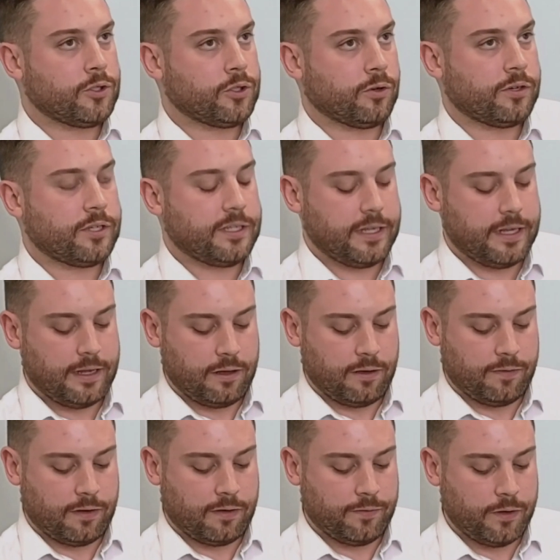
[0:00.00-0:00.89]

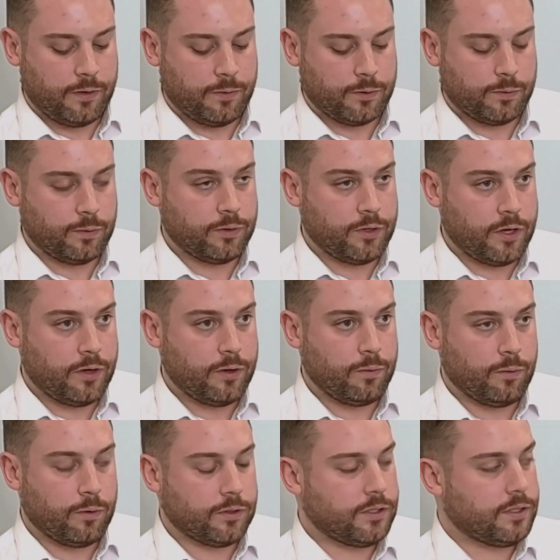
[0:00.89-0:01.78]
majority of our viewers will
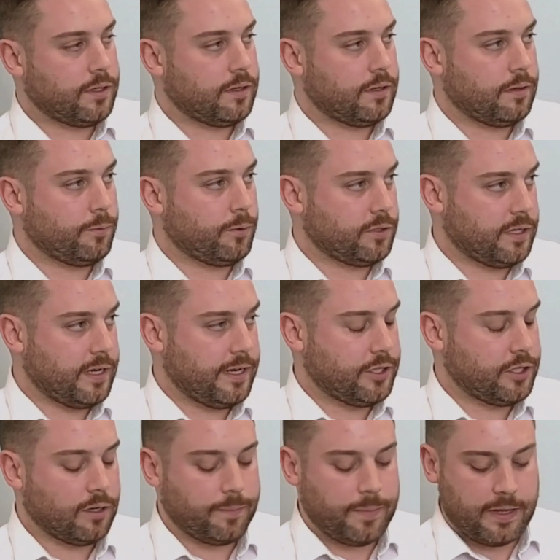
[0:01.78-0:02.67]
know what an
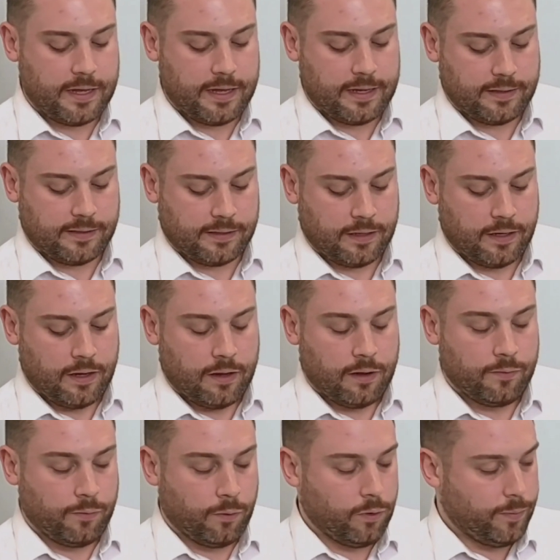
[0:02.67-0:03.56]
HRB is
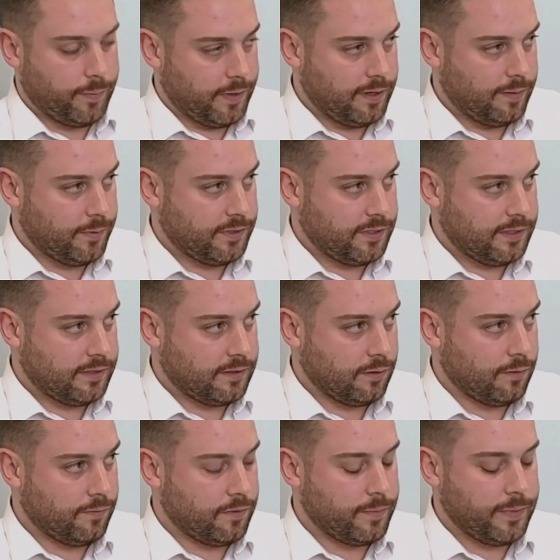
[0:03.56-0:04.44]
for the purposes
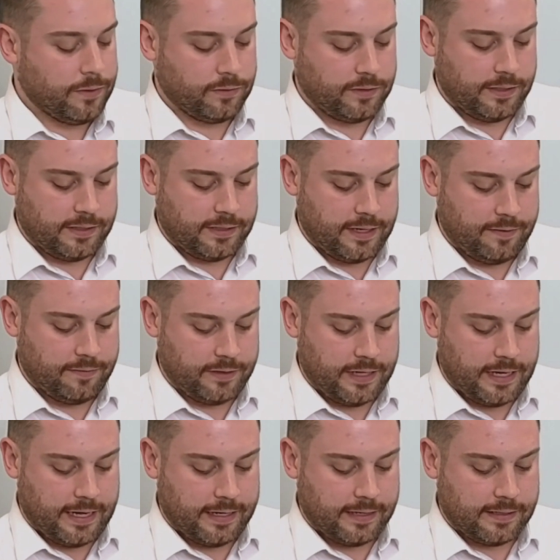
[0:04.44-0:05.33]
of the Building
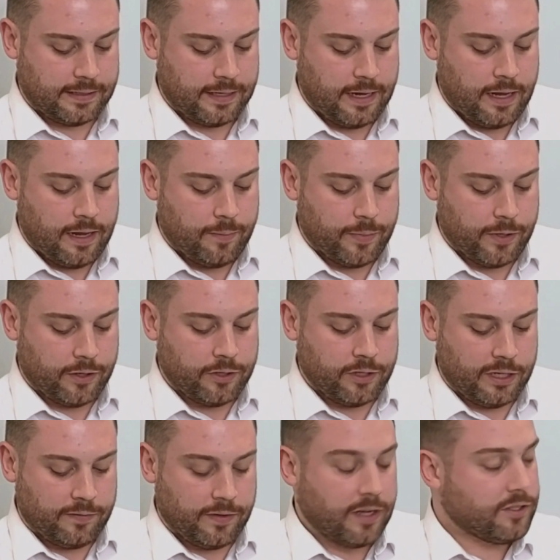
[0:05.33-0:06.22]
Safety Act, but
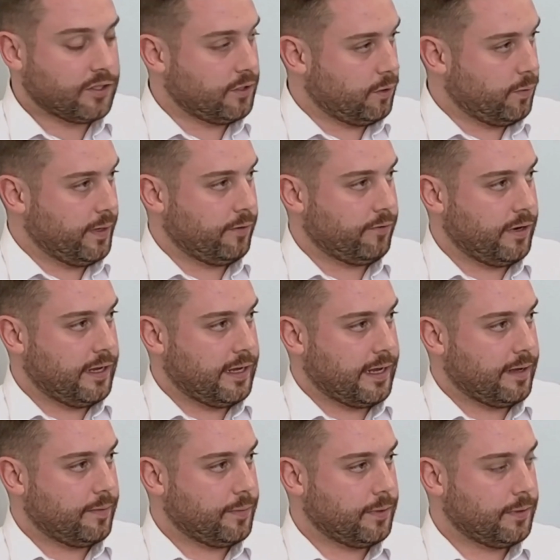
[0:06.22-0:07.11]
can you give us a quick
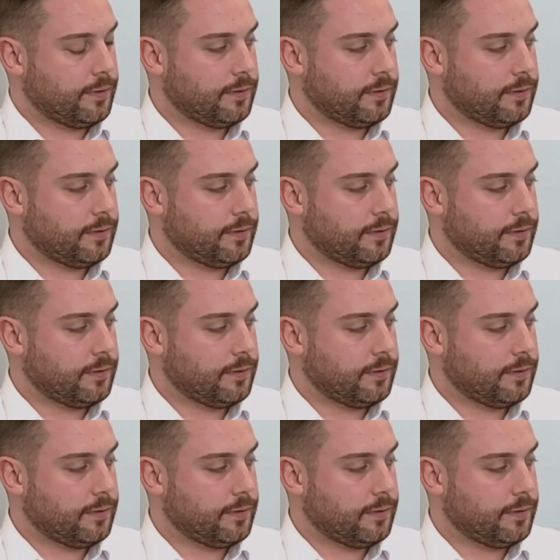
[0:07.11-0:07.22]
recap?